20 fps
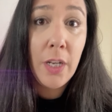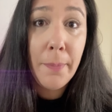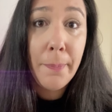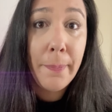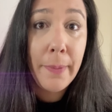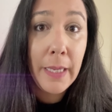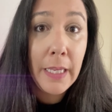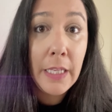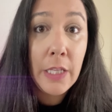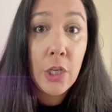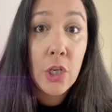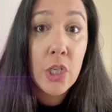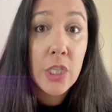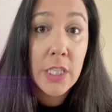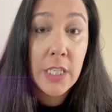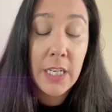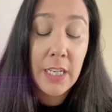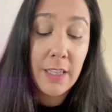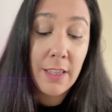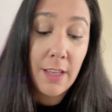been
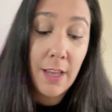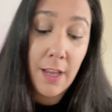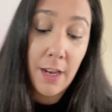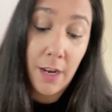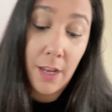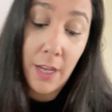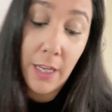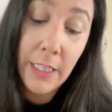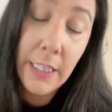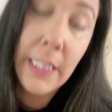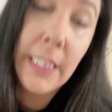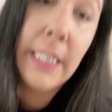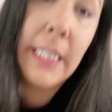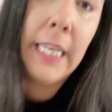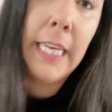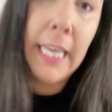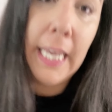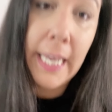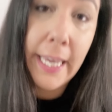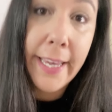using it a lot
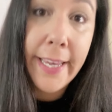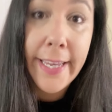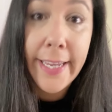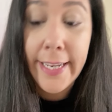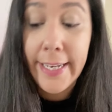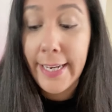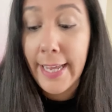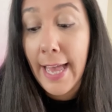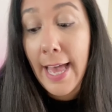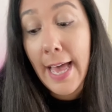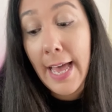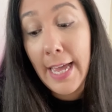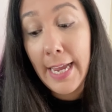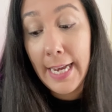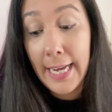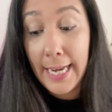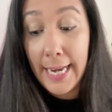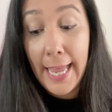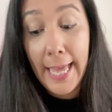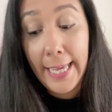and I
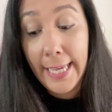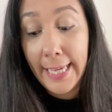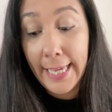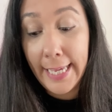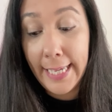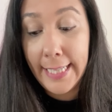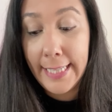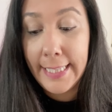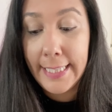like it.